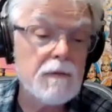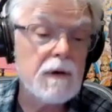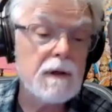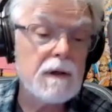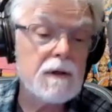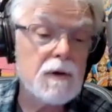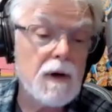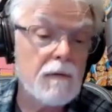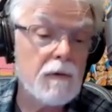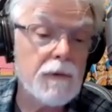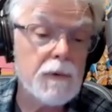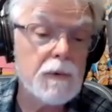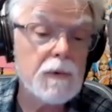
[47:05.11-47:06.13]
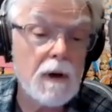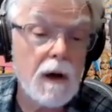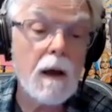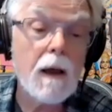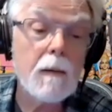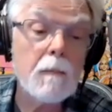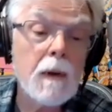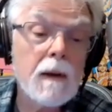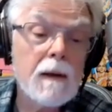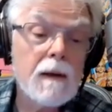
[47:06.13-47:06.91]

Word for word: ever going to travel through time.